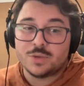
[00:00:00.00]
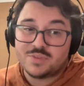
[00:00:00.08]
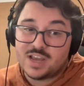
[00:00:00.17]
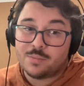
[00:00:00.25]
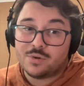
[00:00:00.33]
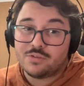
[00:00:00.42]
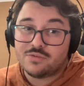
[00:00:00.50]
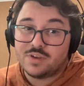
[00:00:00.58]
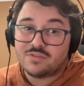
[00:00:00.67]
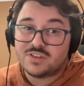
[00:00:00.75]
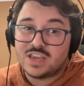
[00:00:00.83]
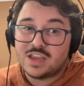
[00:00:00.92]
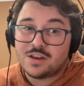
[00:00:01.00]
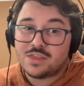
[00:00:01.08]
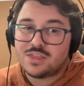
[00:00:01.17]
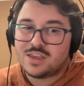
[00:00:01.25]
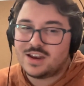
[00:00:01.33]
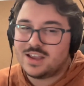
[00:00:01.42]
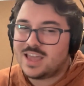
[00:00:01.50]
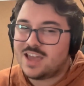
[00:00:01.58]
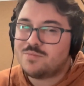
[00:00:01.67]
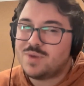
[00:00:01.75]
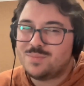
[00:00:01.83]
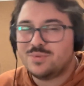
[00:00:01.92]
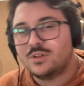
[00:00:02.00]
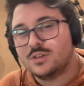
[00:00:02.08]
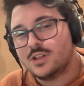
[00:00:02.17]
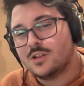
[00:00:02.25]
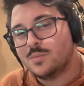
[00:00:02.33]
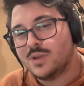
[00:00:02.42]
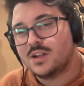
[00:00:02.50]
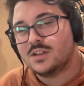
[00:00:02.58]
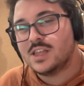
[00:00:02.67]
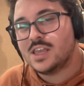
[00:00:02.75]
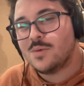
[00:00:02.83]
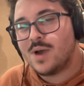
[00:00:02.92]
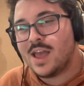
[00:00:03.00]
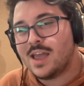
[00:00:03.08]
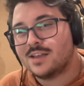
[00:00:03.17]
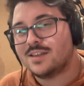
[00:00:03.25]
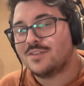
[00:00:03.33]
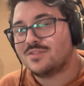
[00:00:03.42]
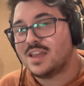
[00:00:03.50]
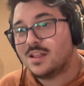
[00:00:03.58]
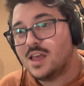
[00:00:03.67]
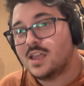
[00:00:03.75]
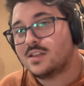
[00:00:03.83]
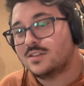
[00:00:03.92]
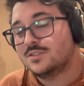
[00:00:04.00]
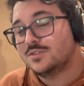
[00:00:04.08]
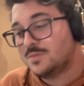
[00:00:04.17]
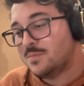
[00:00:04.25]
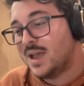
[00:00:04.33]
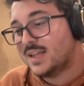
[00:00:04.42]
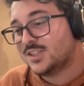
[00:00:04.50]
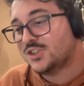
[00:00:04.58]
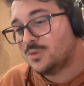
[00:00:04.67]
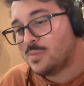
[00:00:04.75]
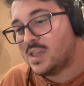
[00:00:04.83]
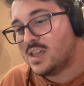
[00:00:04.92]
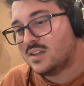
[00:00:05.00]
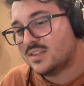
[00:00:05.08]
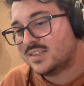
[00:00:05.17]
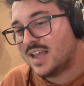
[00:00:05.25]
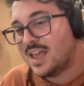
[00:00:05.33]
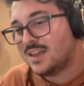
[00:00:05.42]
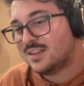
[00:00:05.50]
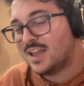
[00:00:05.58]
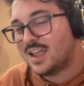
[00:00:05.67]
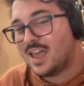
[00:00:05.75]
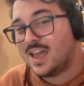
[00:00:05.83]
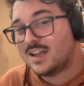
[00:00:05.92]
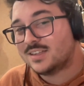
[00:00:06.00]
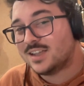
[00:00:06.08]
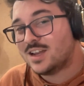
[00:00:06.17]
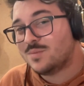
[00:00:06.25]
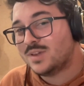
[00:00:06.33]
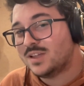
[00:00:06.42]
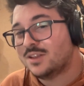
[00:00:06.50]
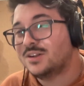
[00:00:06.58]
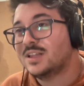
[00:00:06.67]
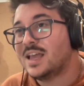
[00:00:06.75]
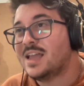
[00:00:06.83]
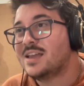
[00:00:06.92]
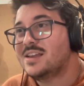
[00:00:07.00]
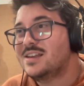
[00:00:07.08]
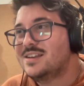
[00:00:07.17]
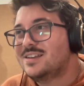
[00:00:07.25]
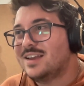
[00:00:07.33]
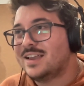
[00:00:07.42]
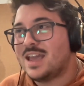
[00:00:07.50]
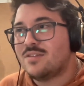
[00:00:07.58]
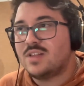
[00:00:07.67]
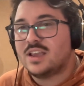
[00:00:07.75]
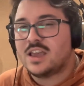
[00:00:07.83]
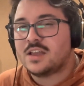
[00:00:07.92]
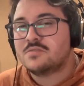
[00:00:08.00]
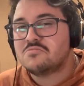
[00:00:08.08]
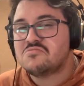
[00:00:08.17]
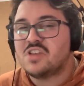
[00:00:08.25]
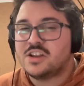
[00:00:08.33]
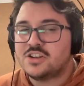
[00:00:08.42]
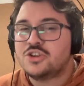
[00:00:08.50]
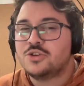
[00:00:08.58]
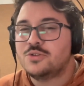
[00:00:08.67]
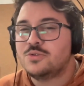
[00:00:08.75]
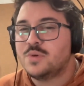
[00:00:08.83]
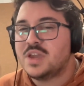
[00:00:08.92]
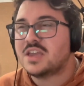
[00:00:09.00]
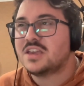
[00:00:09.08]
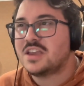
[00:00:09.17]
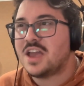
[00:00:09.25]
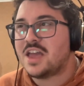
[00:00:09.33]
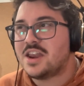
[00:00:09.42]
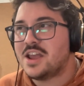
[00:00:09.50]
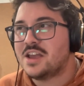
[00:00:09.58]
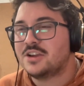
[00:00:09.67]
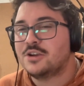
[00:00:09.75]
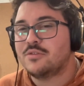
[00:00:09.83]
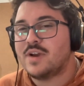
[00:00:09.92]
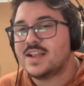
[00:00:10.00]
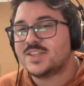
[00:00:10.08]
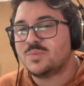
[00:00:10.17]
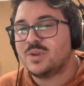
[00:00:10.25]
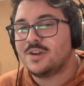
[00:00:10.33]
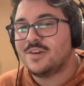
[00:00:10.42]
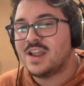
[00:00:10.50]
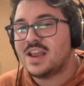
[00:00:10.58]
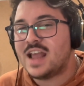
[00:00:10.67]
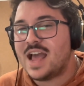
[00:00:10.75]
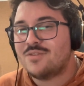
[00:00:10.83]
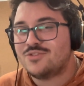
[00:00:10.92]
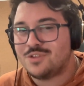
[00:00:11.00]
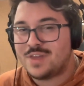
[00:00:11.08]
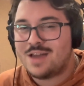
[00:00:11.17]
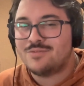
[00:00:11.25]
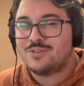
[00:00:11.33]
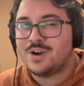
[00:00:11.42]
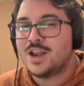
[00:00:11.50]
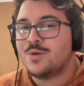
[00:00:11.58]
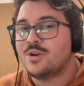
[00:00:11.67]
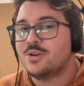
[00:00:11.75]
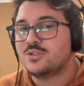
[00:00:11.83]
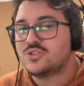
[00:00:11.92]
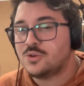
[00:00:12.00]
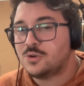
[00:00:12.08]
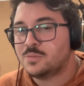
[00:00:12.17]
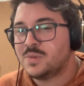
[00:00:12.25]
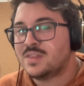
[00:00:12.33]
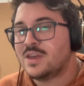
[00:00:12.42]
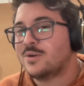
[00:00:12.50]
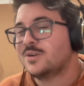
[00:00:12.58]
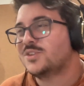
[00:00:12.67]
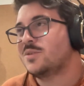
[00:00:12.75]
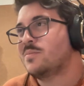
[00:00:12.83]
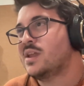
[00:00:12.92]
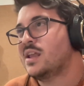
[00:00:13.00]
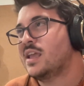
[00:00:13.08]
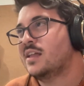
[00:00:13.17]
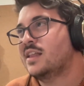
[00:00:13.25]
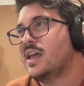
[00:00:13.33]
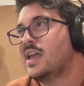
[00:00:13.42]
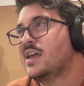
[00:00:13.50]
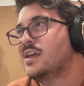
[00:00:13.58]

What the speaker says: September 15th. And I gave people a little bit of leeway if they like messaged me and said like, hey, it's going to be a little late. I gave like a 2 week kind of grace period after that for anyone who told me they were submitting it late.